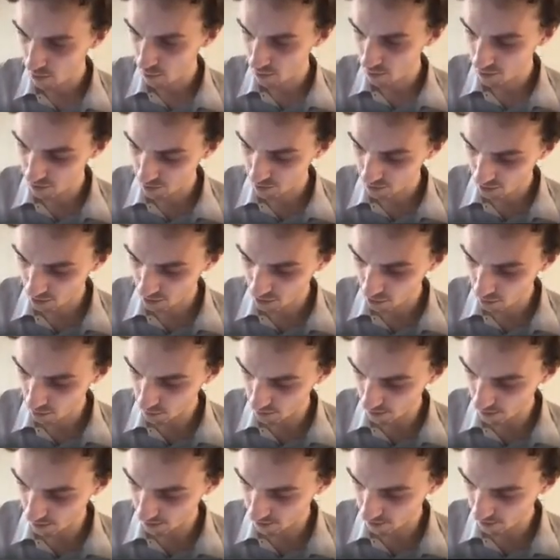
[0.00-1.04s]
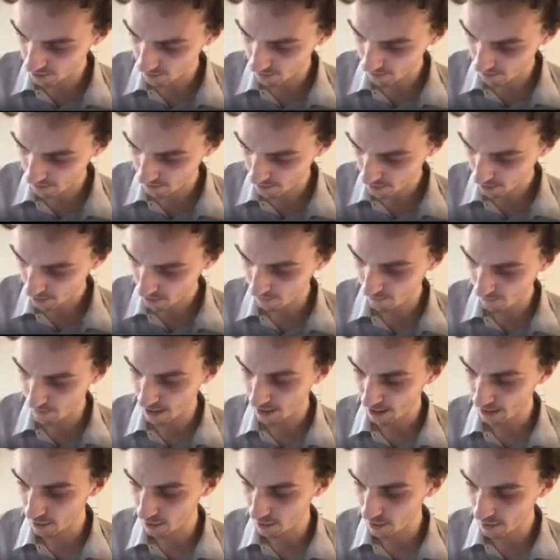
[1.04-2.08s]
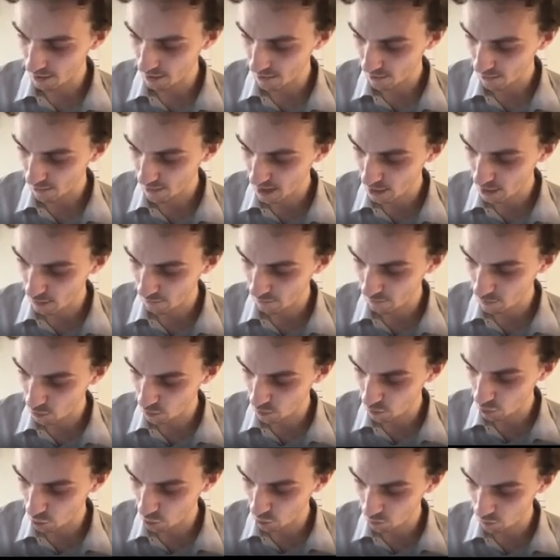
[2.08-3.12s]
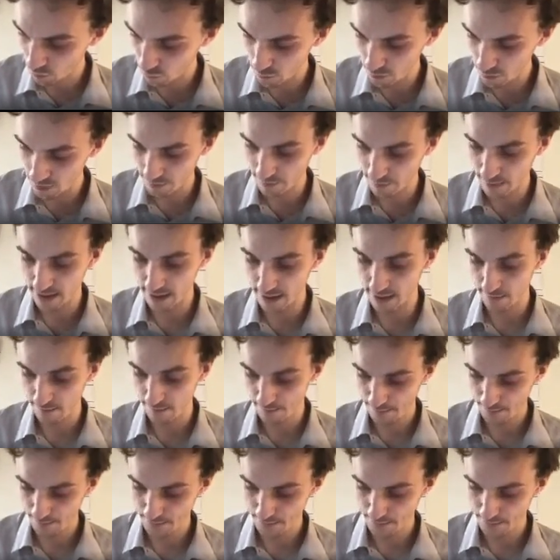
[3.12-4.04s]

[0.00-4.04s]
two is just going to use this, the fact that theta of U goes through this P.